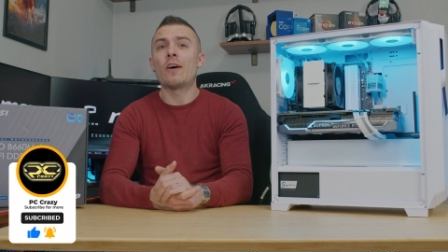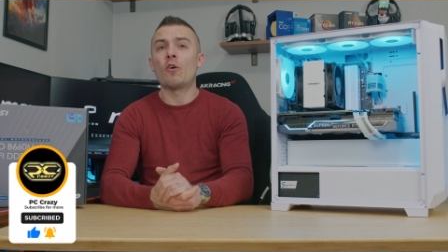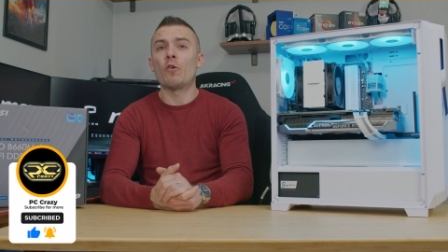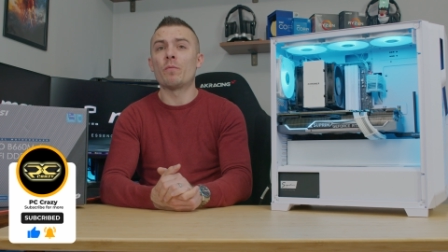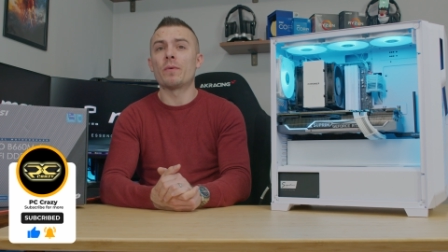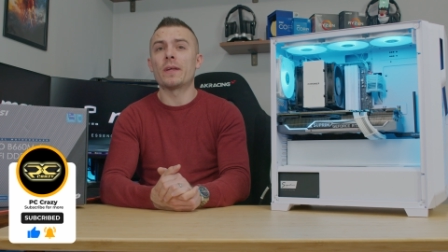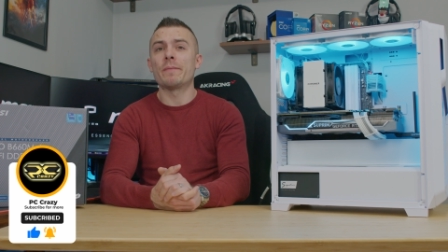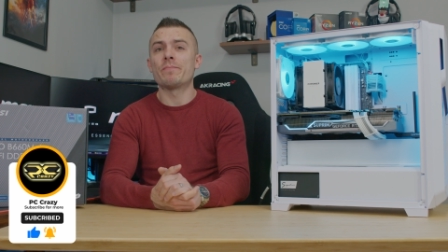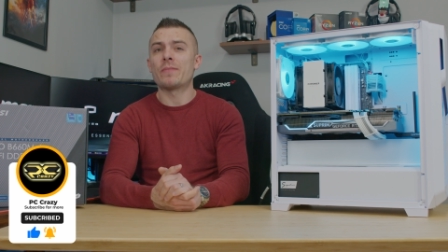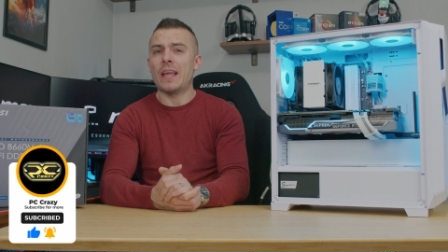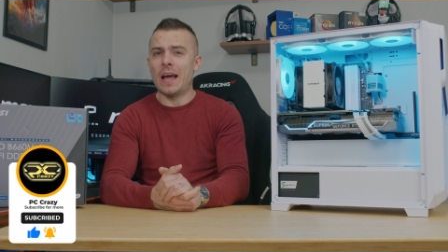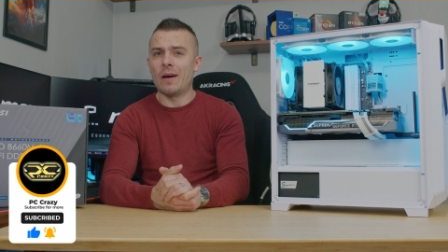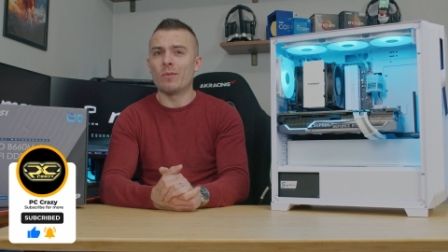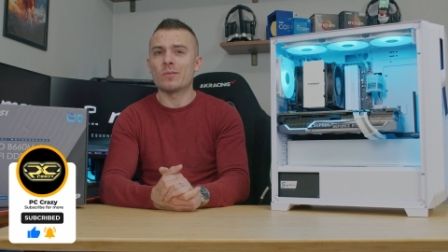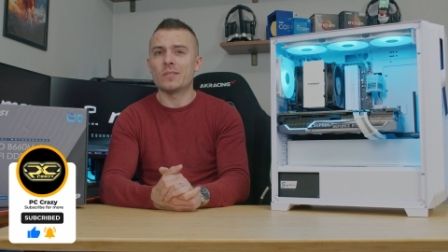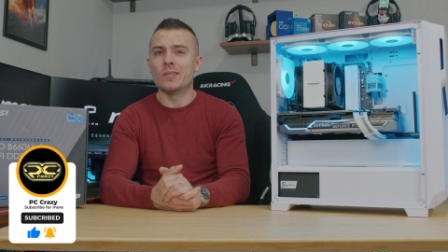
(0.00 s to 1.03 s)
Hopefully,
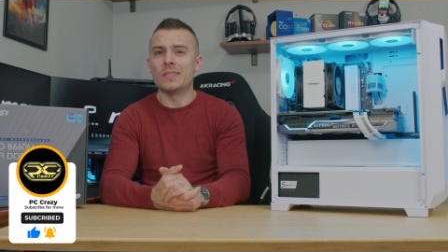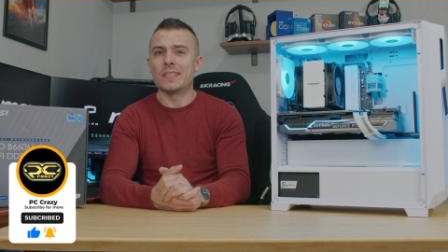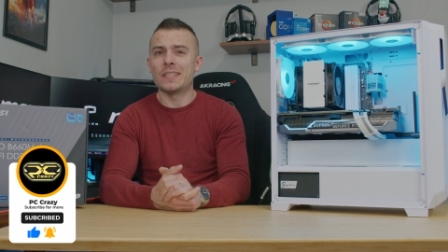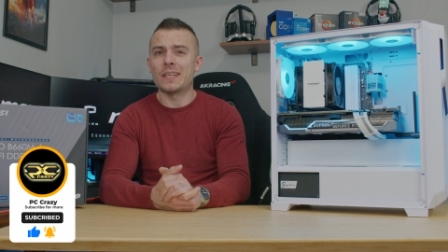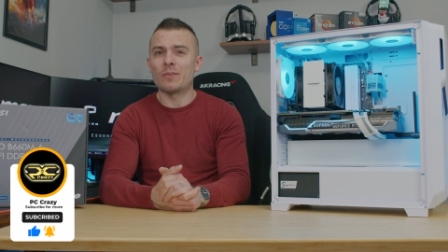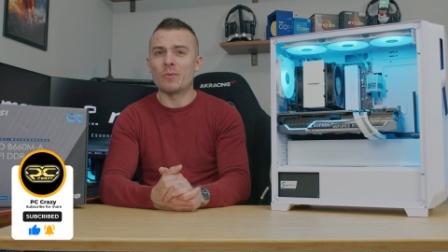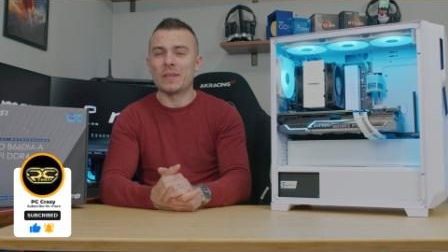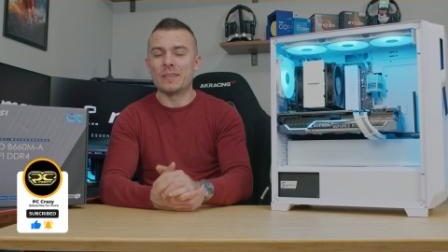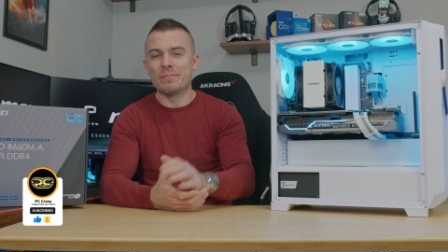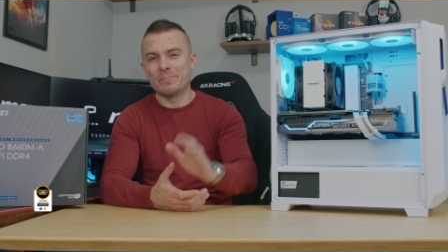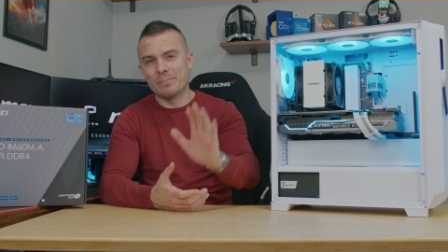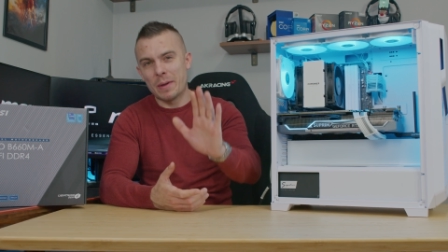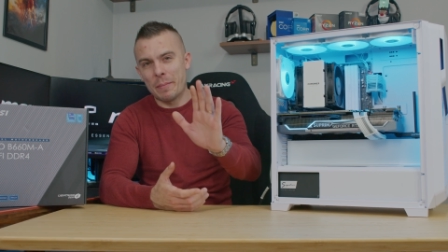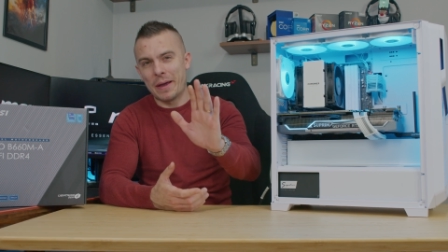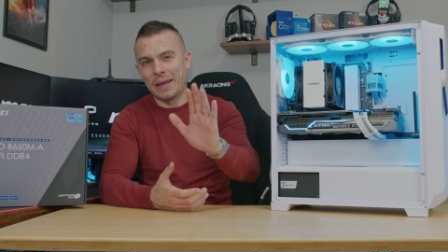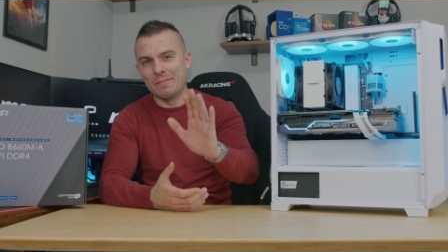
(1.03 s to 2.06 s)
I will see you in another one.
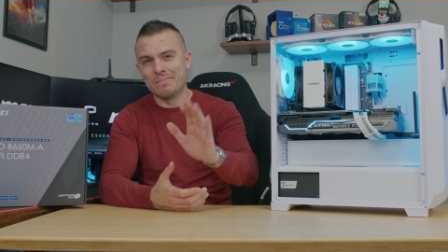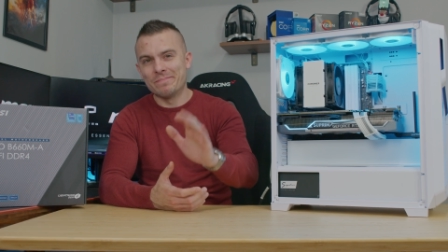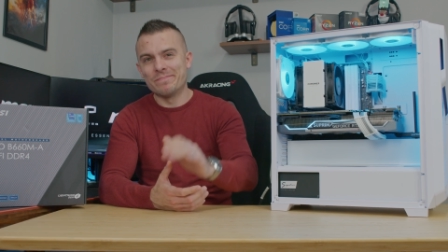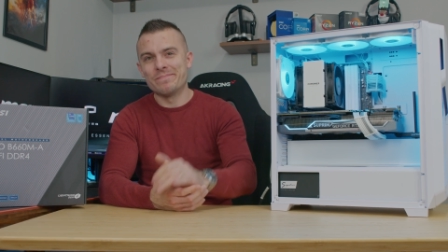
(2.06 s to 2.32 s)
Bye-bye.